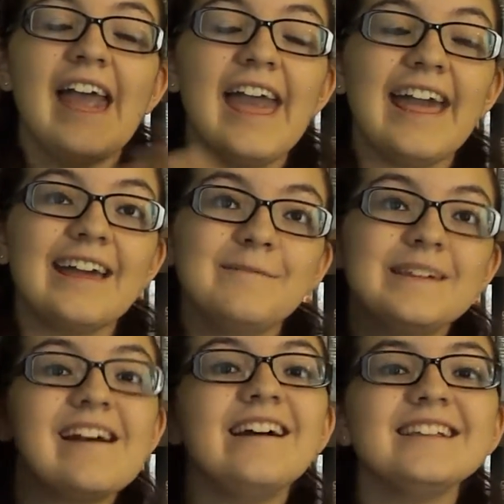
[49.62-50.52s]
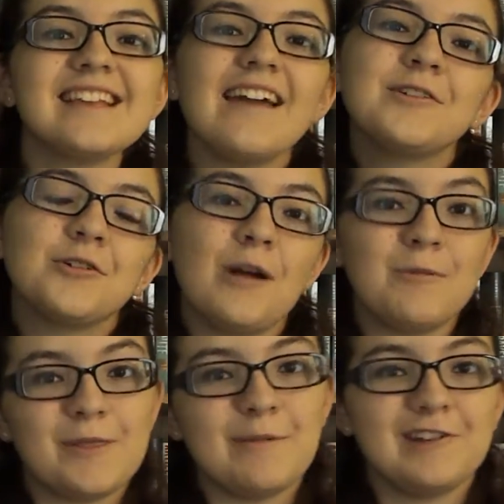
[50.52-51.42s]
and because I grew
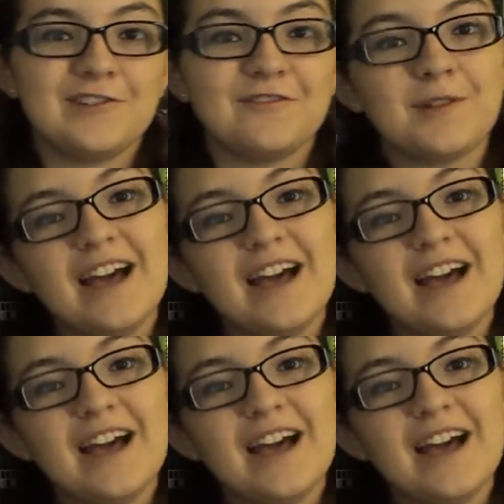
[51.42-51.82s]
up with a bunch of